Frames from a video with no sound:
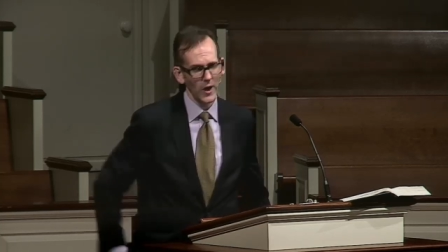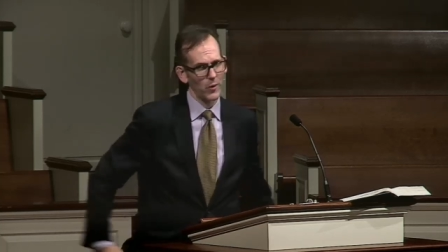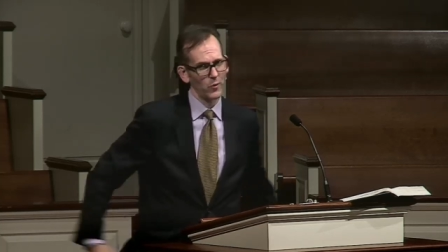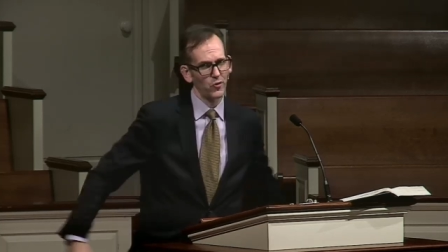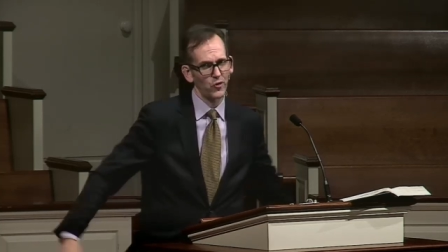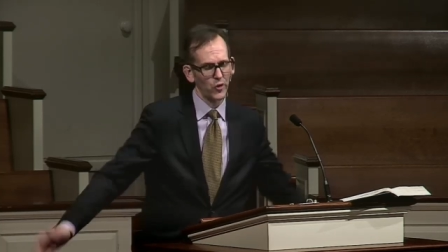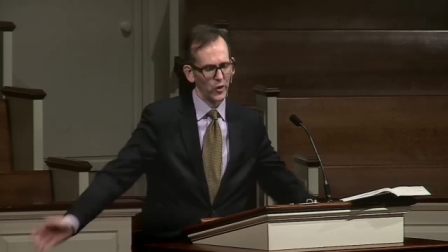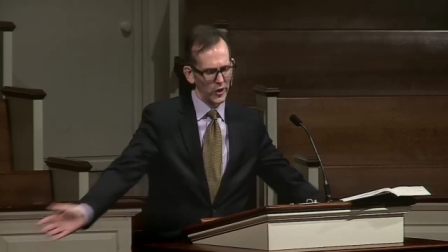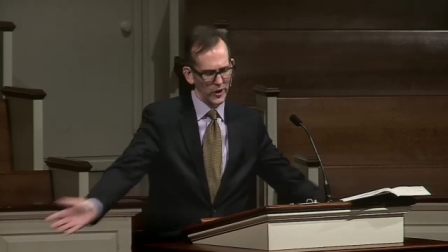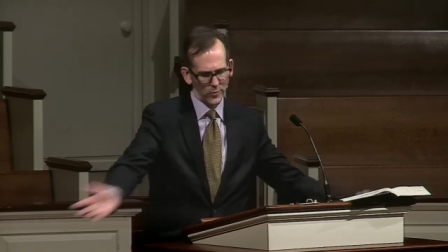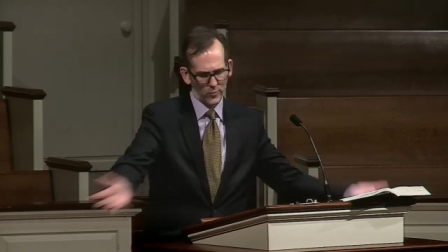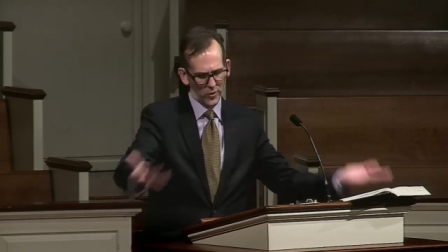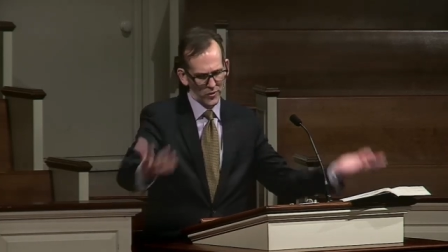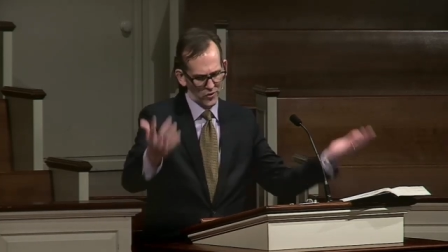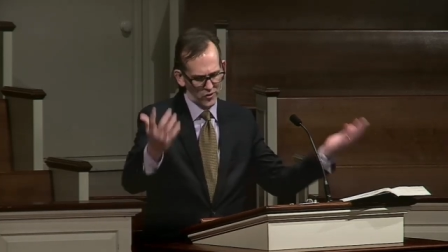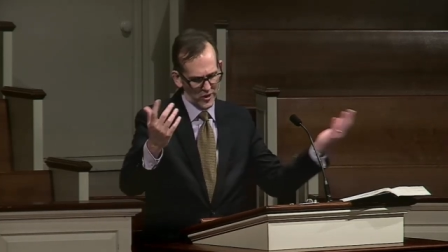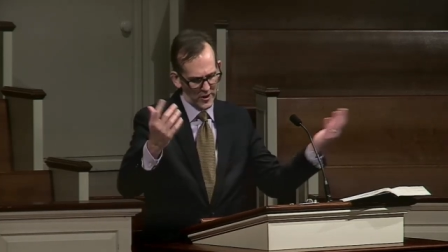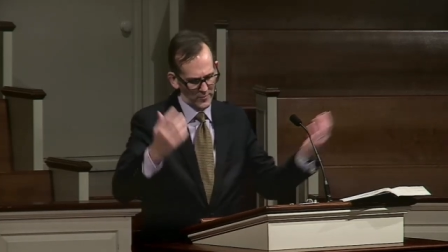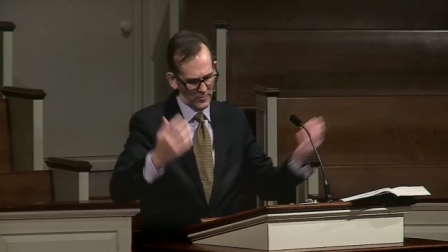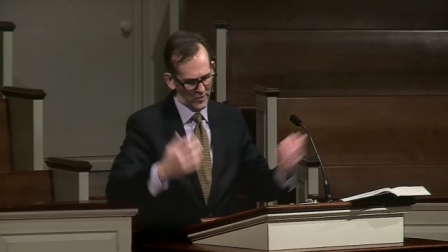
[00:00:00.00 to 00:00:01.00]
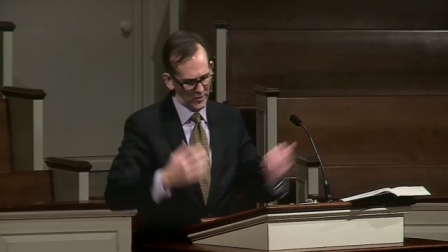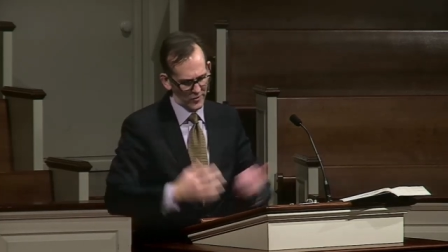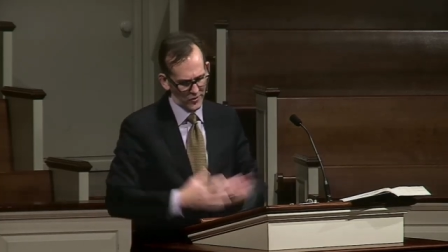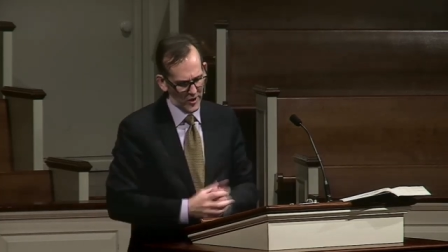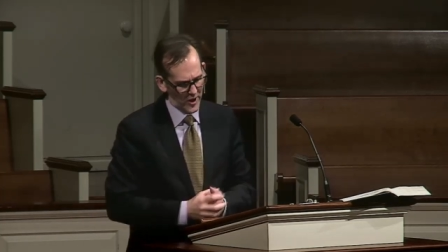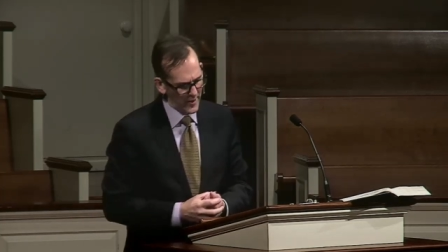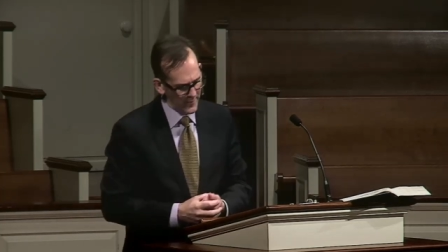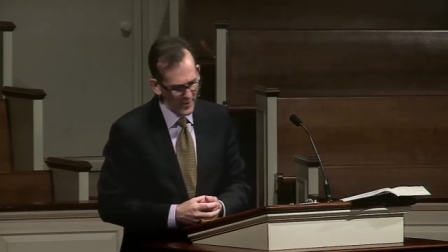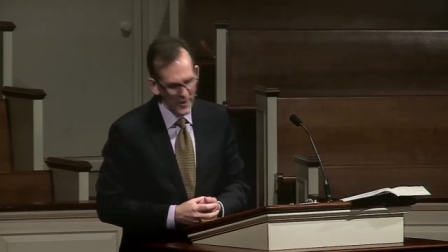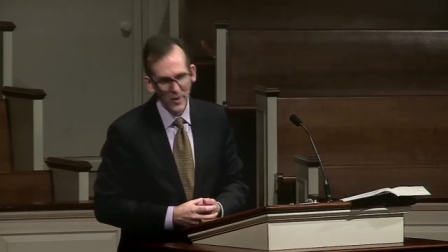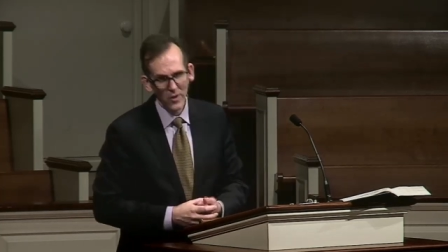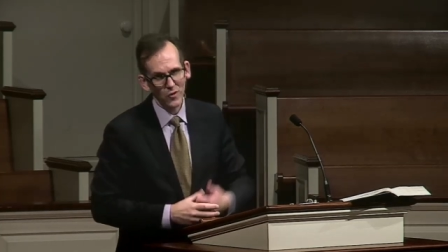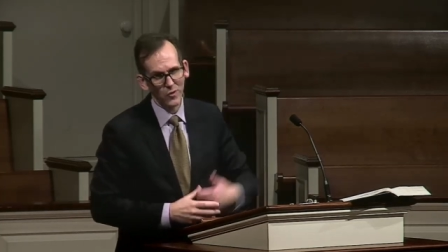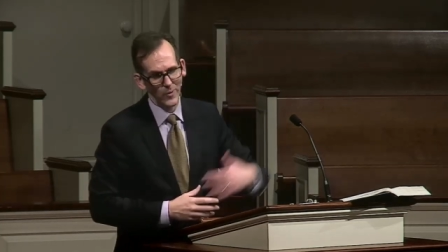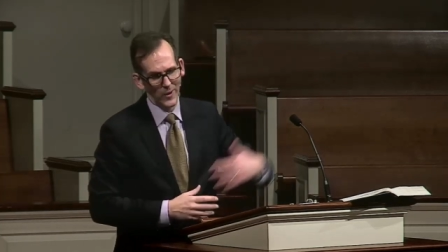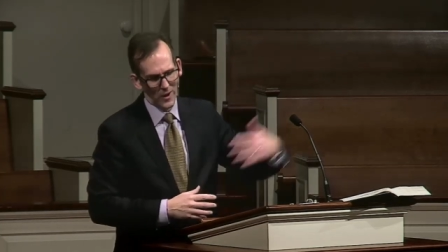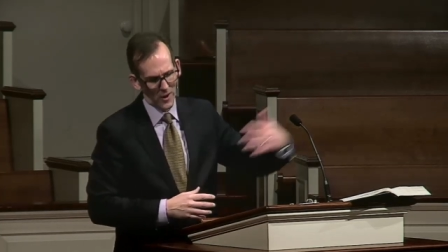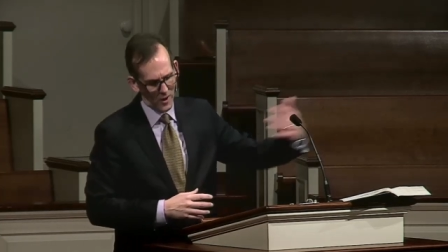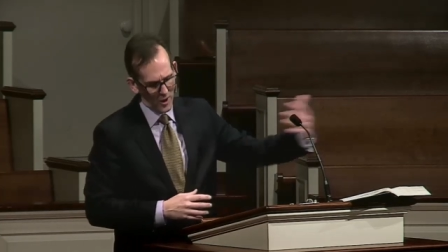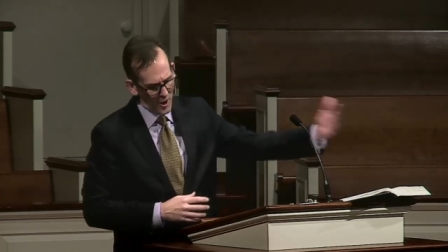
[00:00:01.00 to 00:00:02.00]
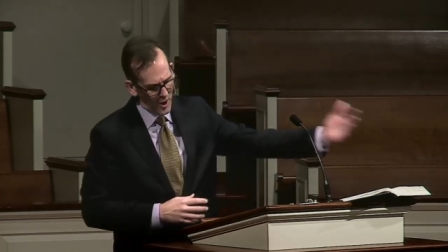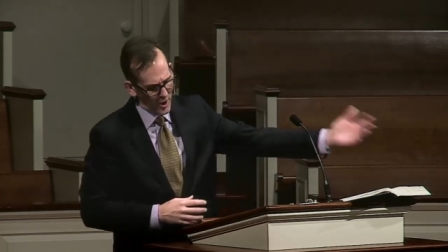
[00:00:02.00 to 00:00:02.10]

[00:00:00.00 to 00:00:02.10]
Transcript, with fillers: It was doing what seemed at the time to be a